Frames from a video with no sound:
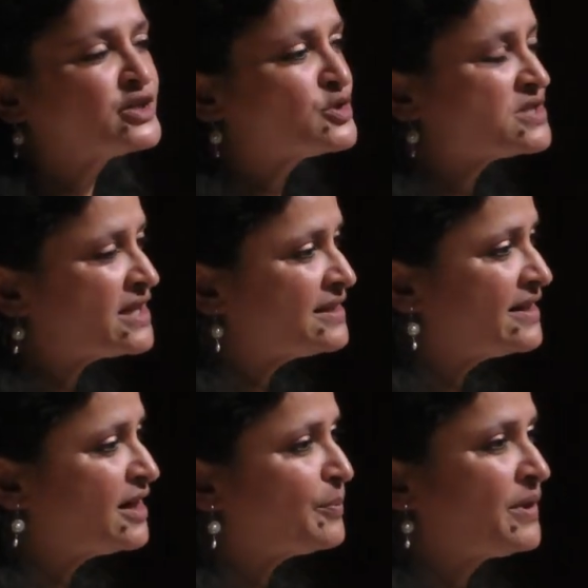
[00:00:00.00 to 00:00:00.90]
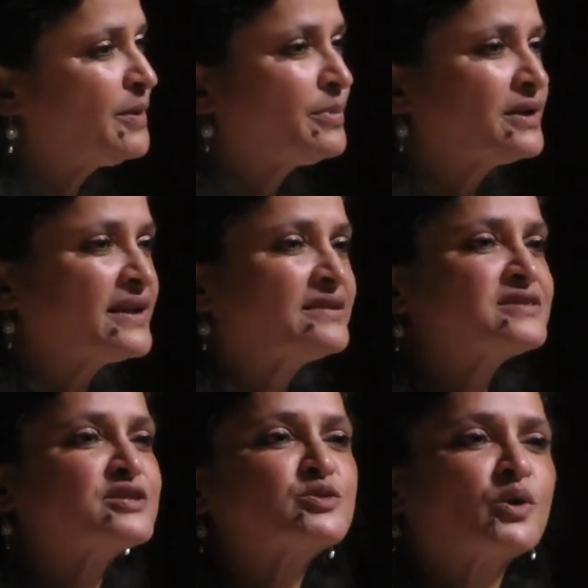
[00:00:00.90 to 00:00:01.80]
to tell the young people that
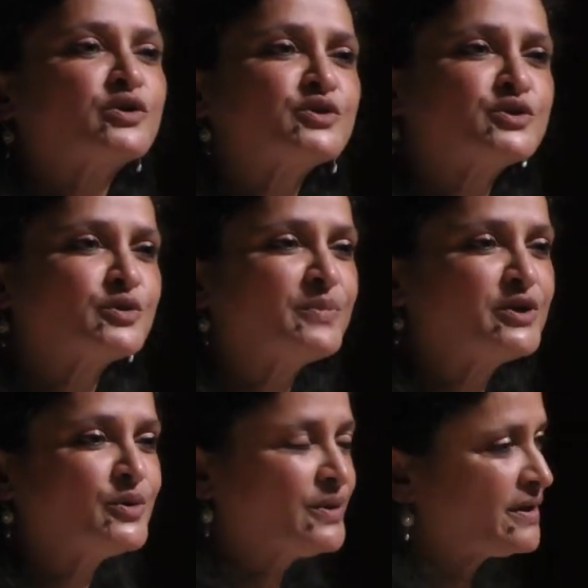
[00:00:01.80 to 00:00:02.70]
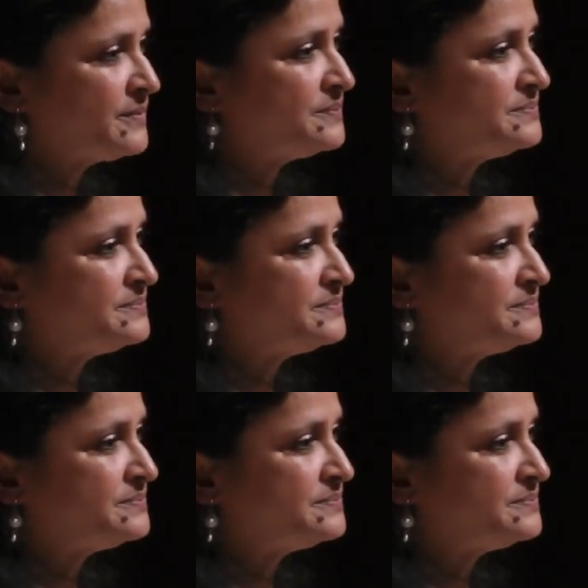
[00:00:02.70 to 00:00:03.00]
this is what you should be doing.